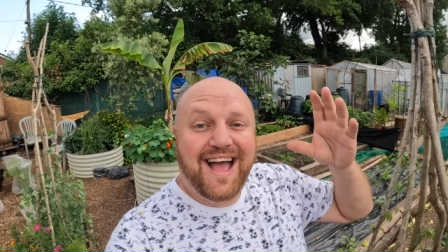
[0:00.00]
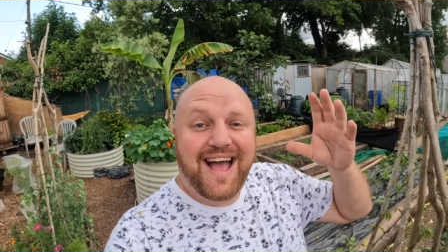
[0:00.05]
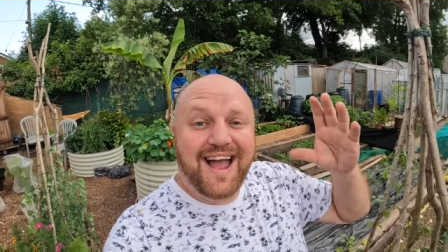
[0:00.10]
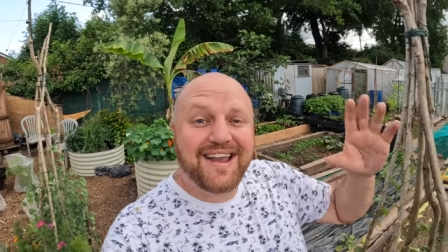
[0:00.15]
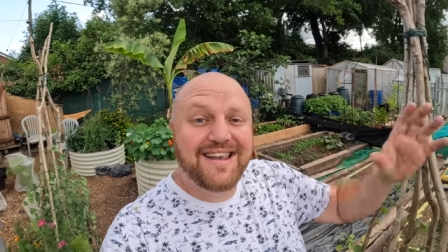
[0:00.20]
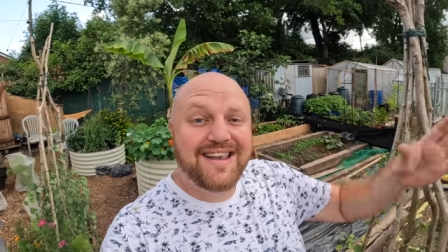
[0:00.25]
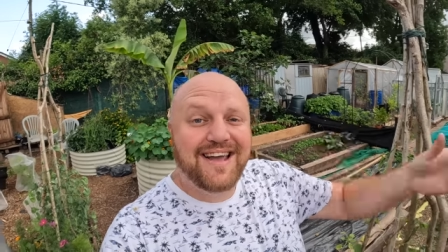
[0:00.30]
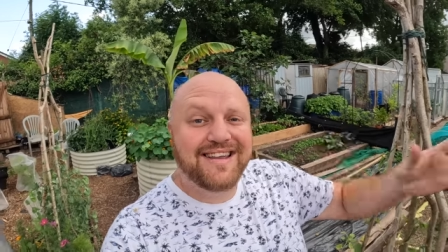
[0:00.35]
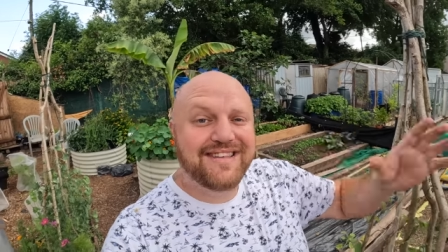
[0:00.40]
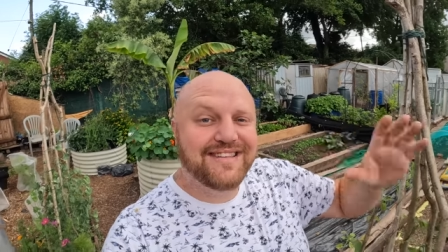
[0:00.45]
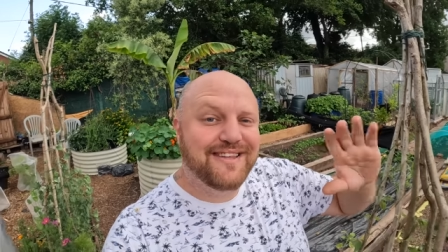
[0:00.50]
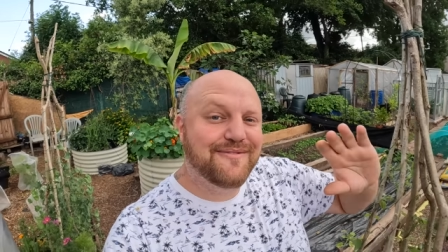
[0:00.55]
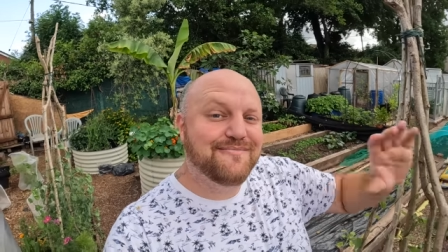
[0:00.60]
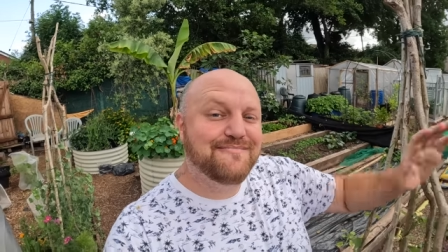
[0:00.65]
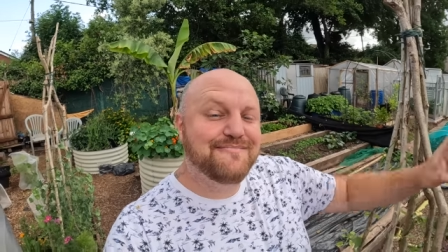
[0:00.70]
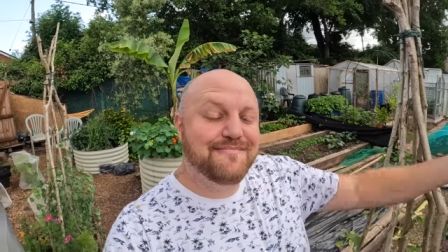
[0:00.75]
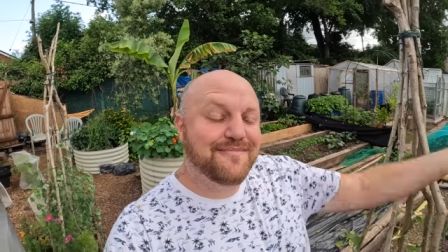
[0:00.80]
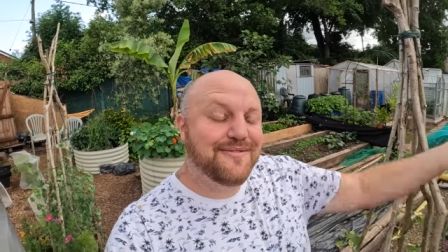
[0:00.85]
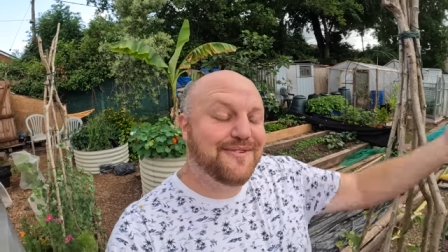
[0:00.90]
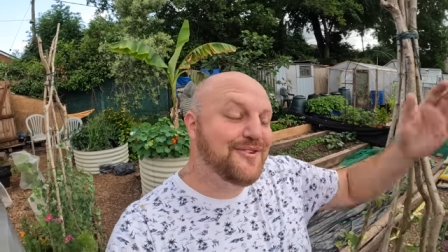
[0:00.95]
I like
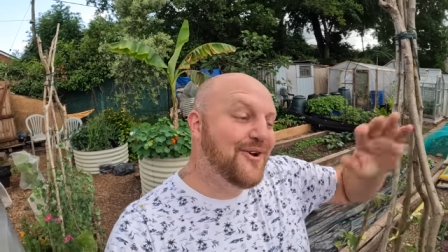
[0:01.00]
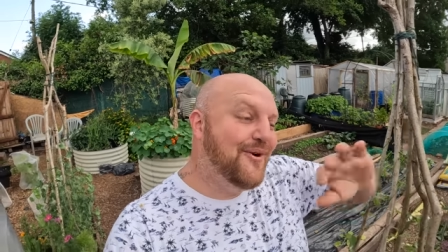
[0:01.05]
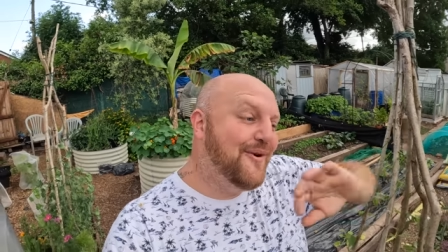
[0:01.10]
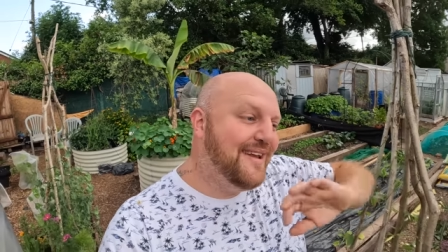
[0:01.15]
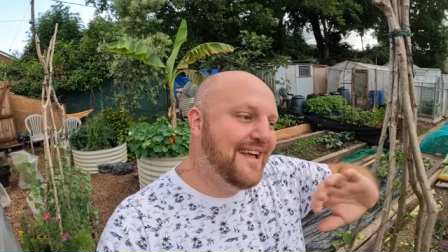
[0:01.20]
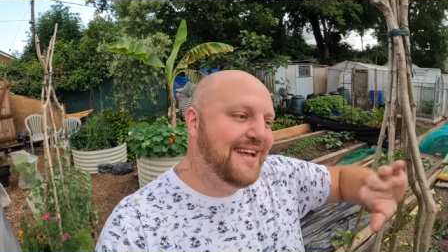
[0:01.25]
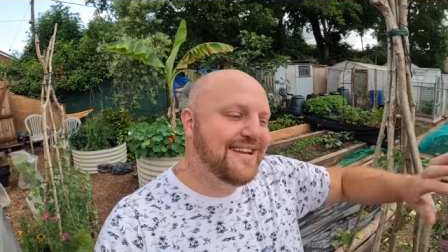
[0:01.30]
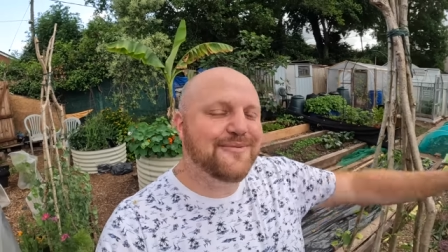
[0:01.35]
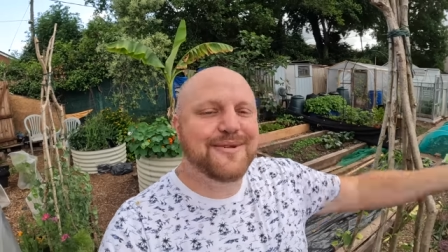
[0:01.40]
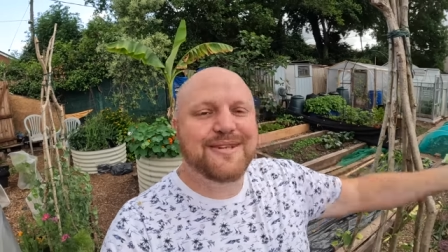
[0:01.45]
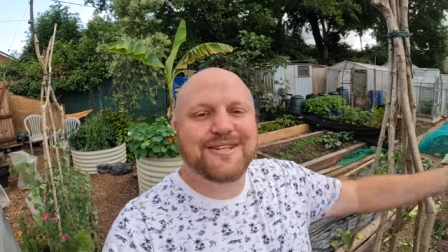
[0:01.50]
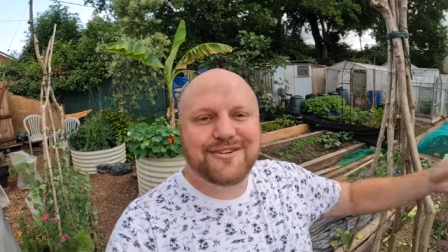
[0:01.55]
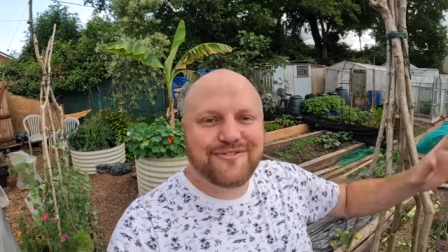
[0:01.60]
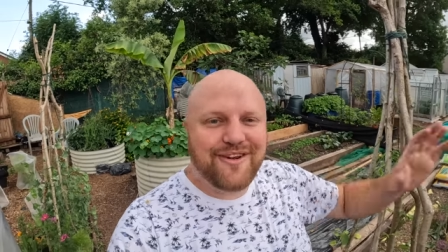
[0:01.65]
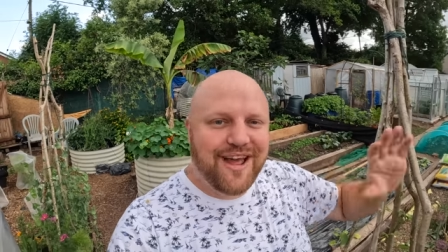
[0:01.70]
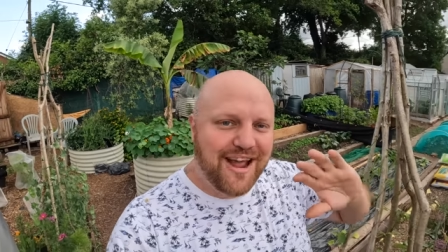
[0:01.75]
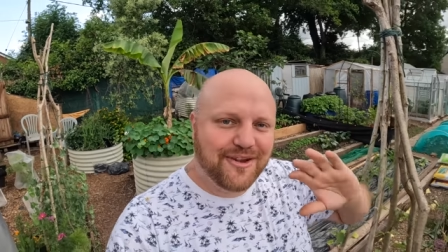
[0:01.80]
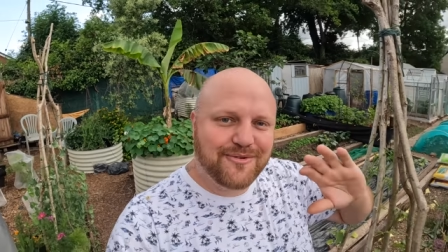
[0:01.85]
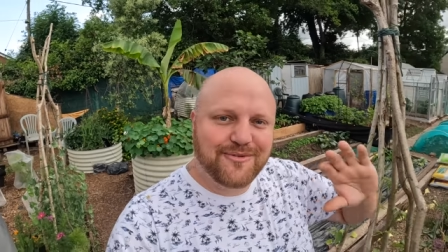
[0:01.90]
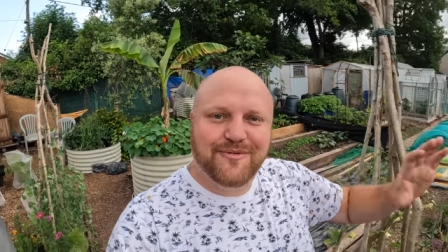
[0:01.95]
to, you know, I like to
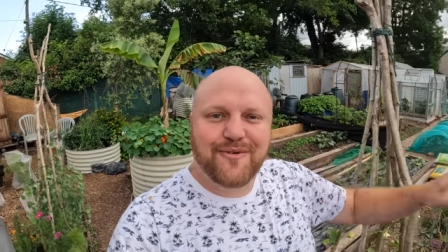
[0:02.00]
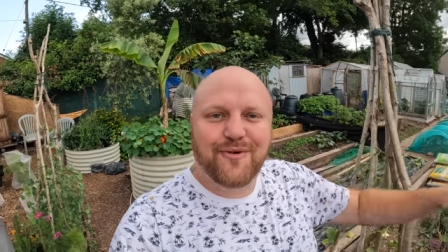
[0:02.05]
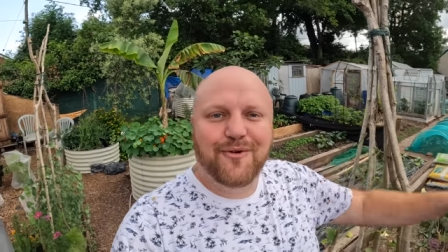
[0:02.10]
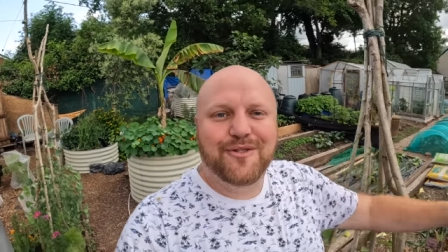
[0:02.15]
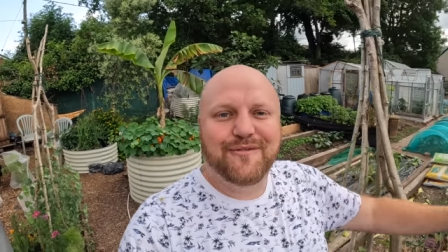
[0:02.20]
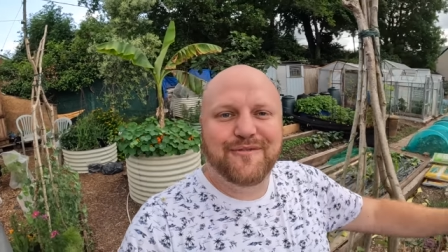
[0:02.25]
interact with all